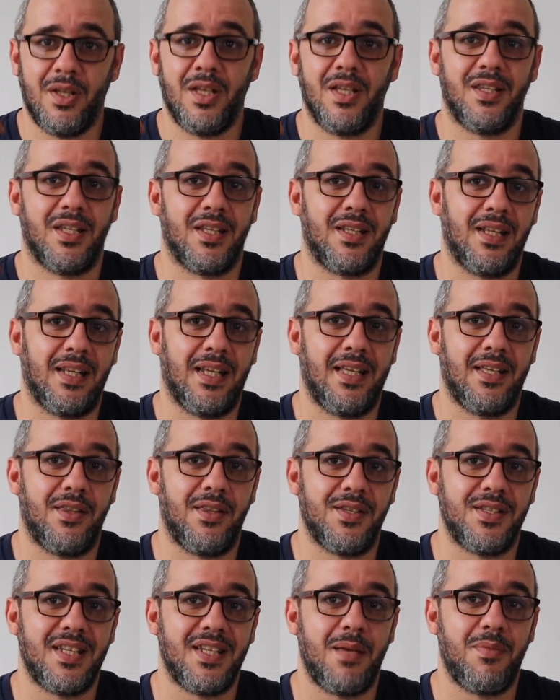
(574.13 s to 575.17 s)
that like the
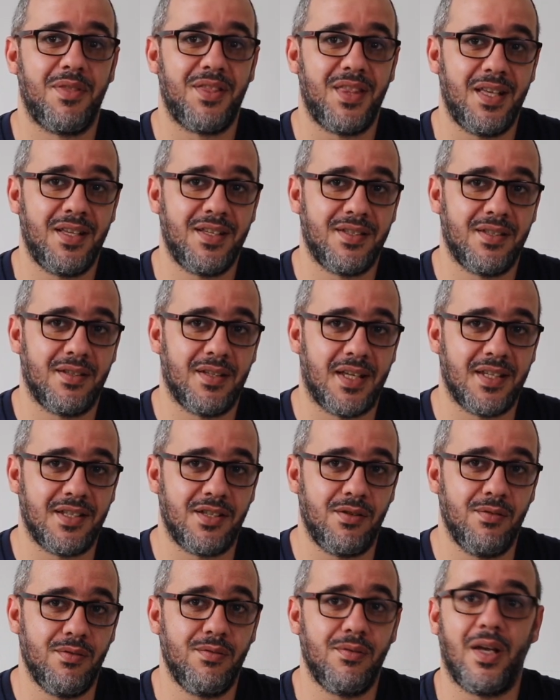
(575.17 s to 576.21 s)
same things as
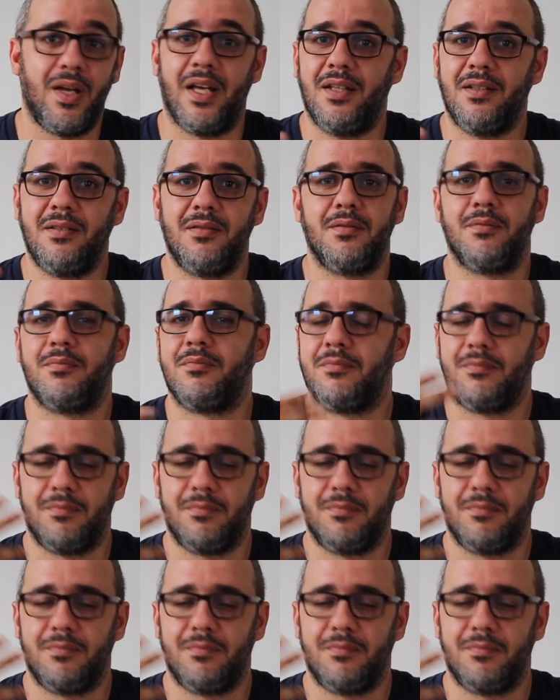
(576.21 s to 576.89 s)
you, and